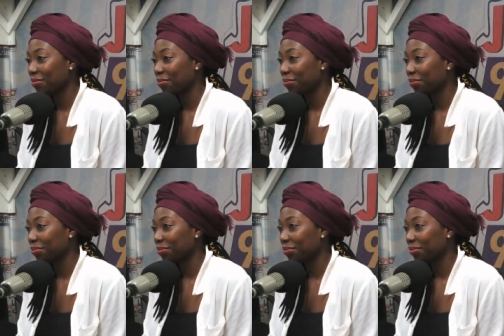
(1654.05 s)
the
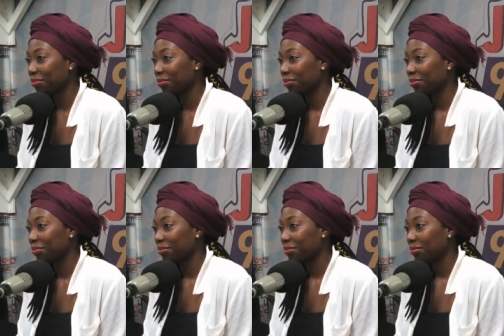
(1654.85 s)
Japanese
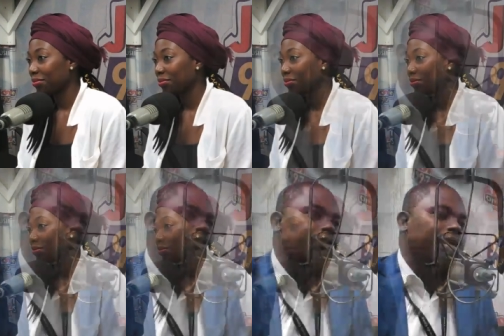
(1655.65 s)
don't
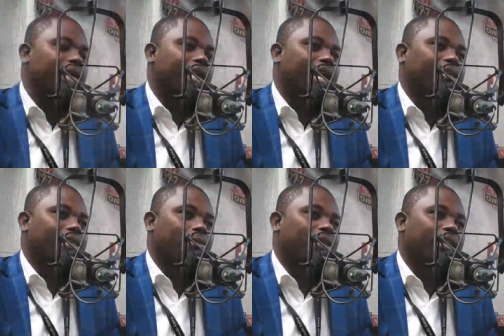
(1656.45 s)
do any
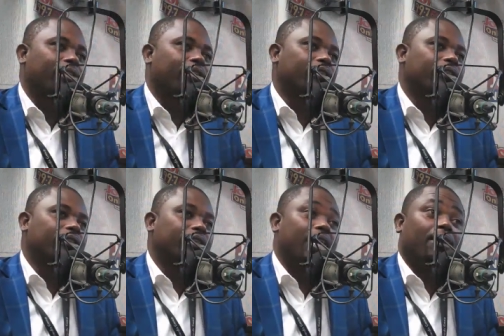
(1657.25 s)
examination
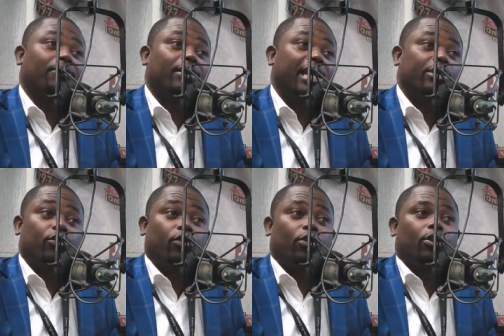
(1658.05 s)
till after age
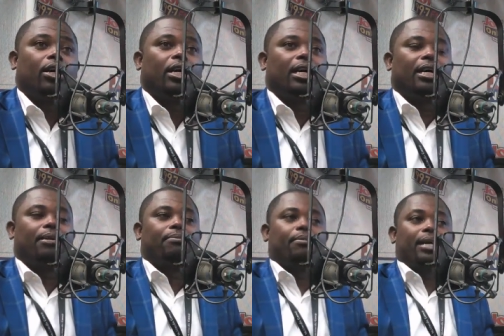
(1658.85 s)
four,
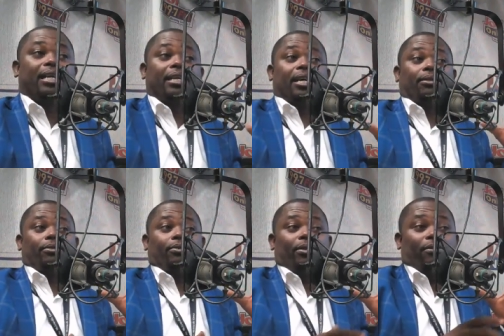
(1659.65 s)
um, and
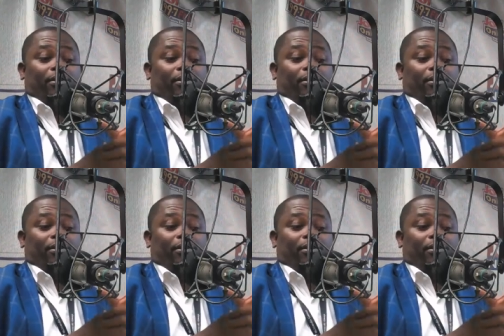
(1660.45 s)
and one of